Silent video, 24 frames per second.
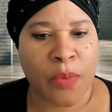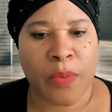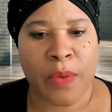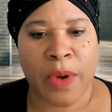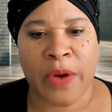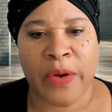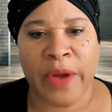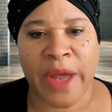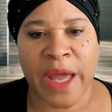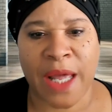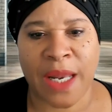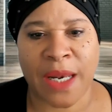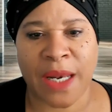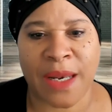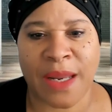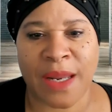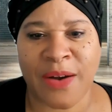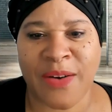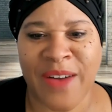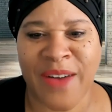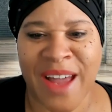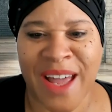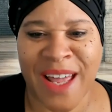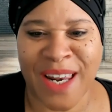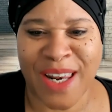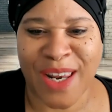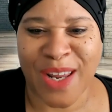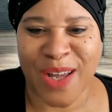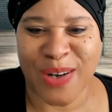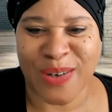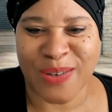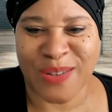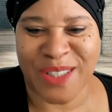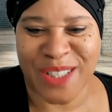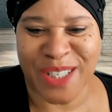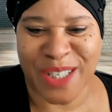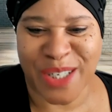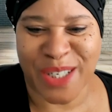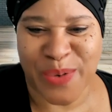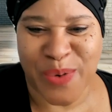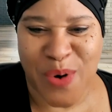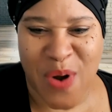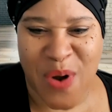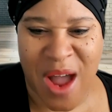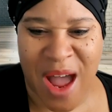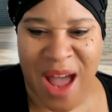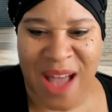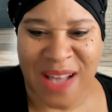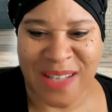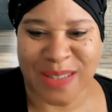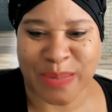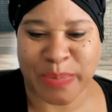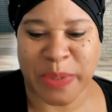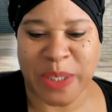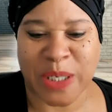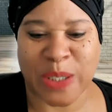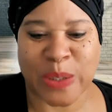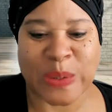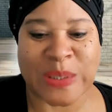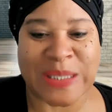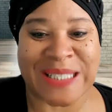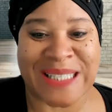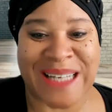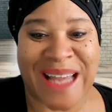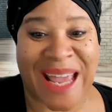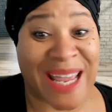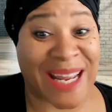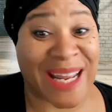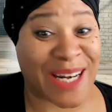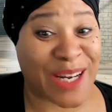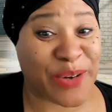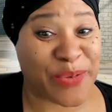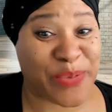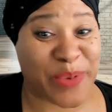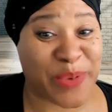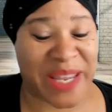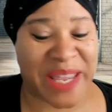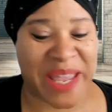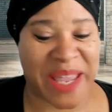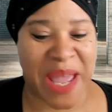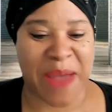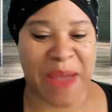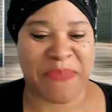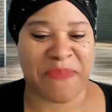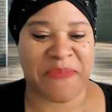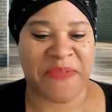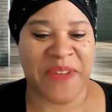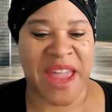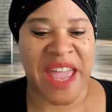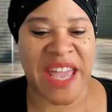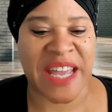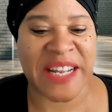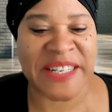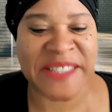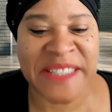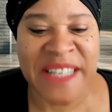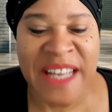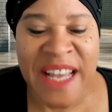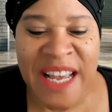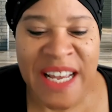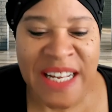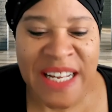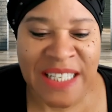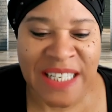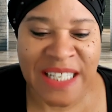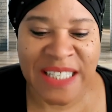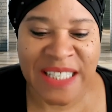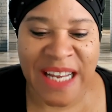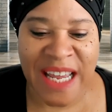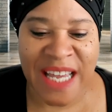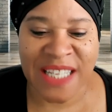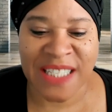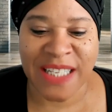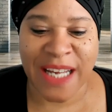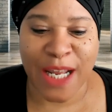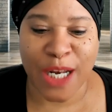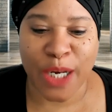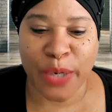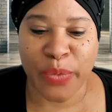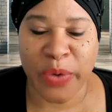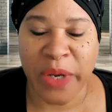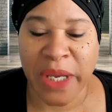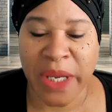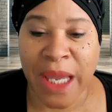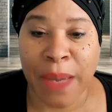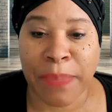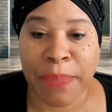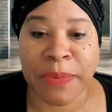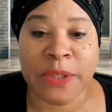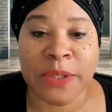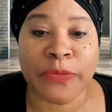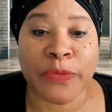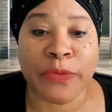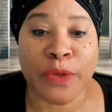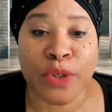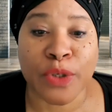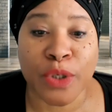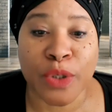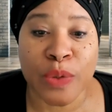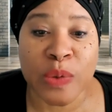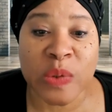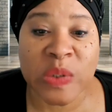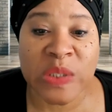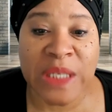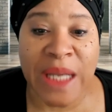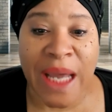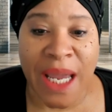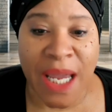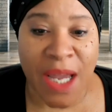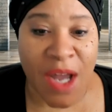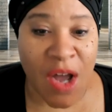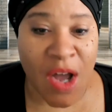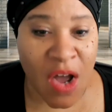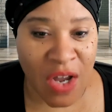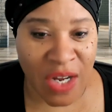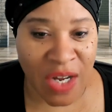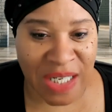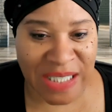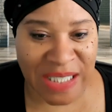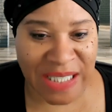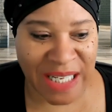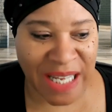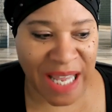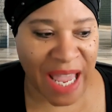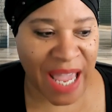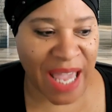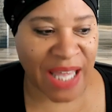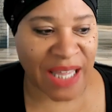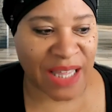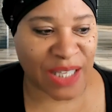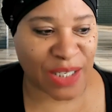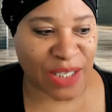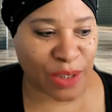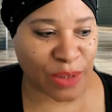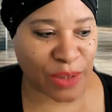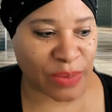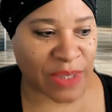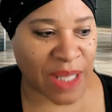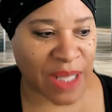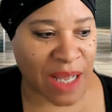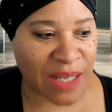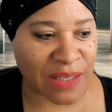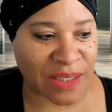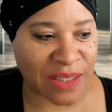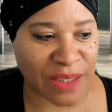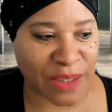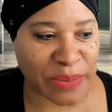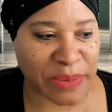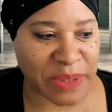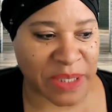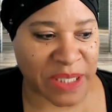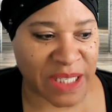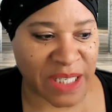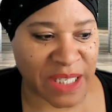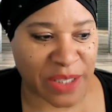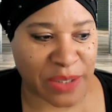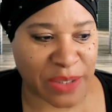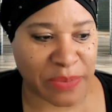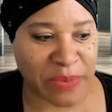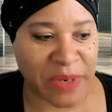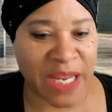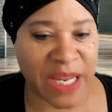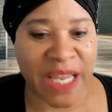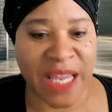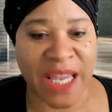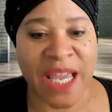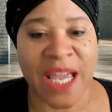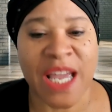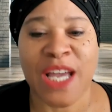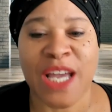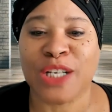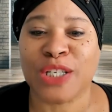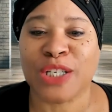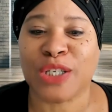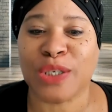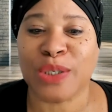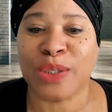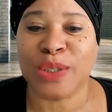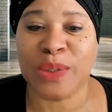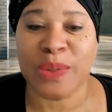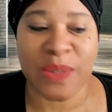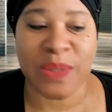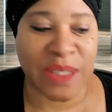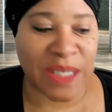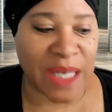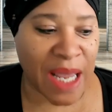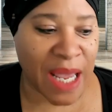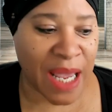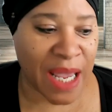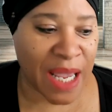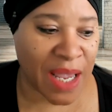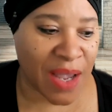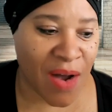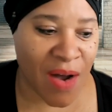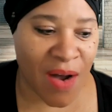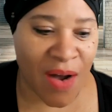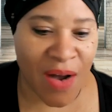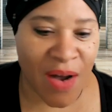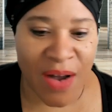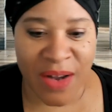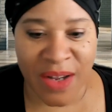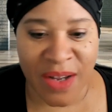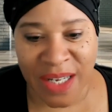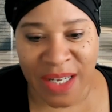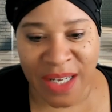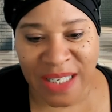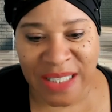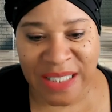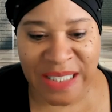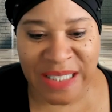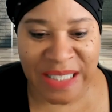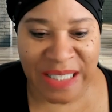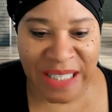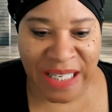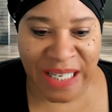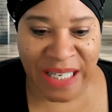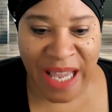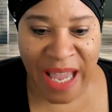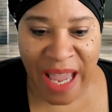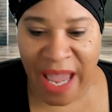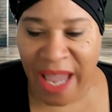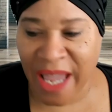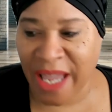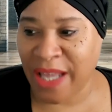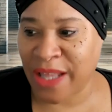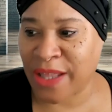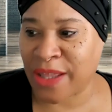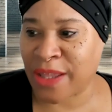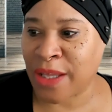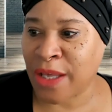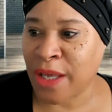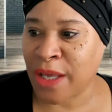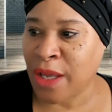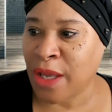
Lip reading: Well, hello, hello, General Hospital Daily Recap fans. Today's Daily Recap is for Tuesday, August the 8th, 2023. Tuesday, August the 8th.